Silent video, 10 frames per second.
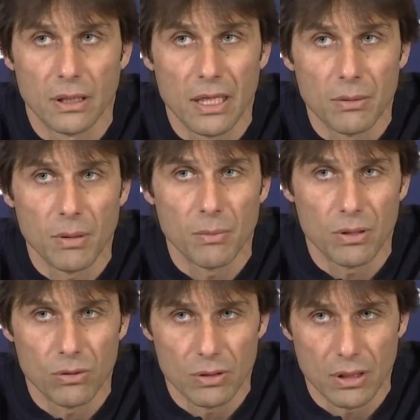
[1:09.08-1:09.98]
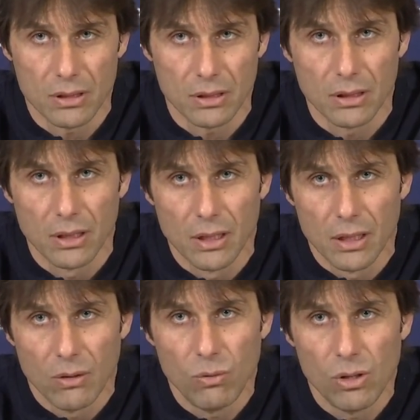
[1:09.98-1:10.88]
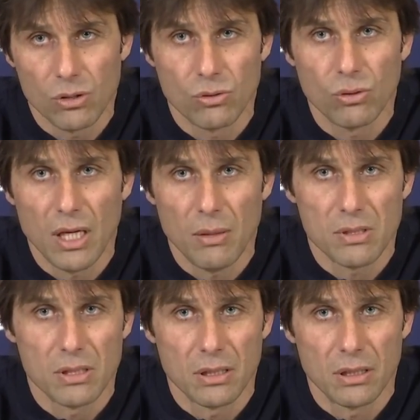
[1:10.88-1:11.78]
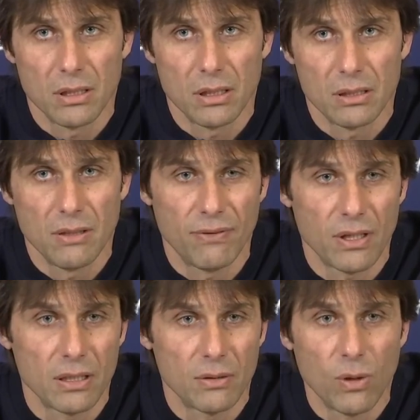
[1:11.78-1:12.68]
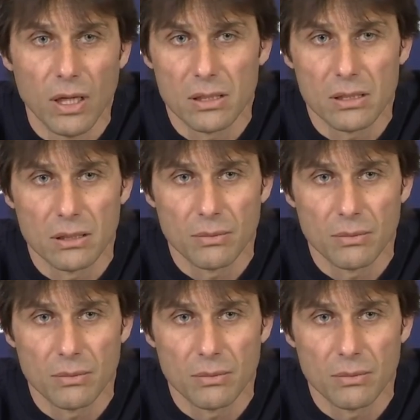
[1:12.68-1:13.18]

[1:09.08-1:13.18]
remember you that we lost two games in different ways,